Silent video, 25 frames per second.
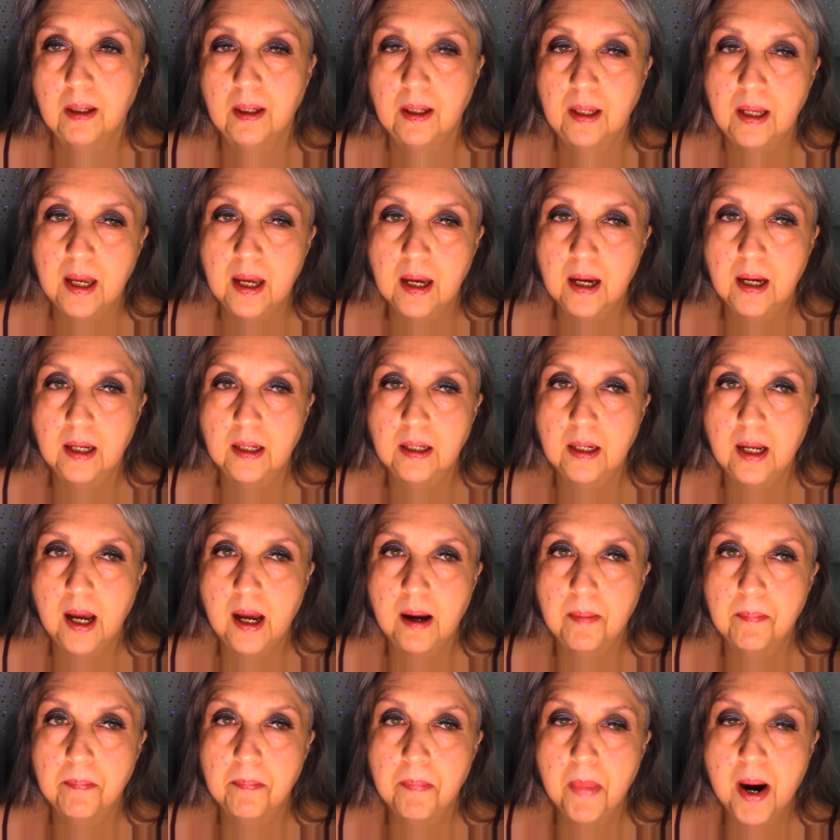
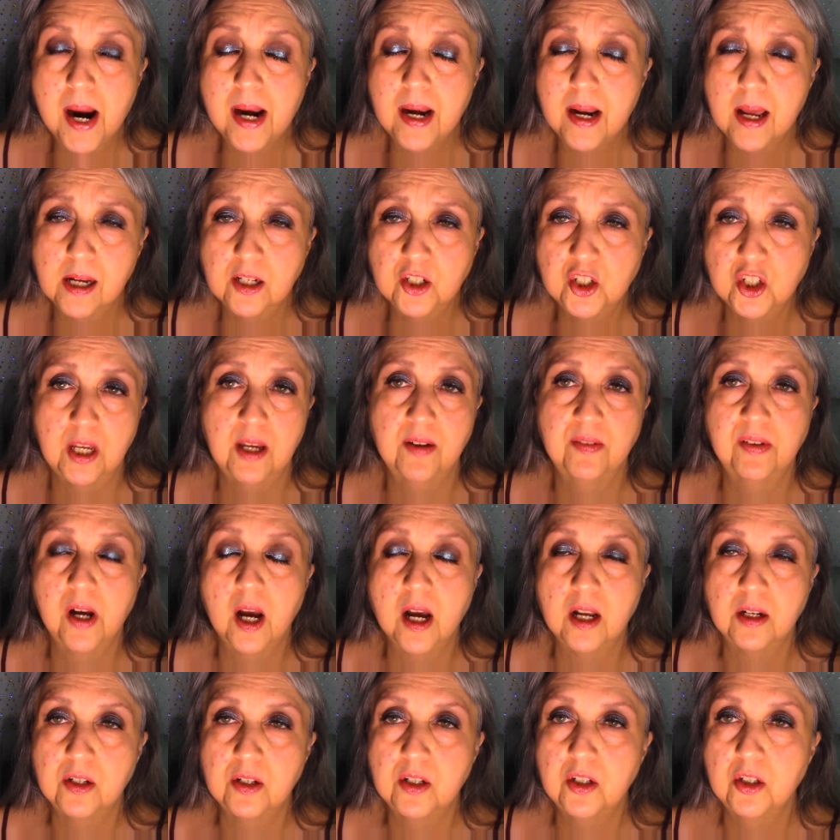And mine actually haven't
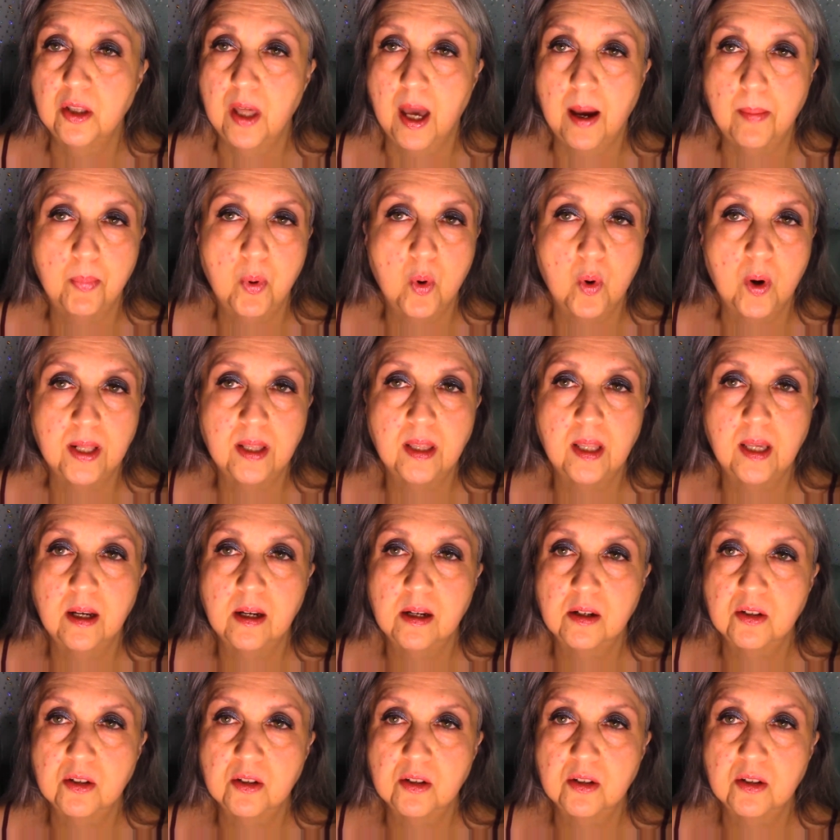gotten to that point. They are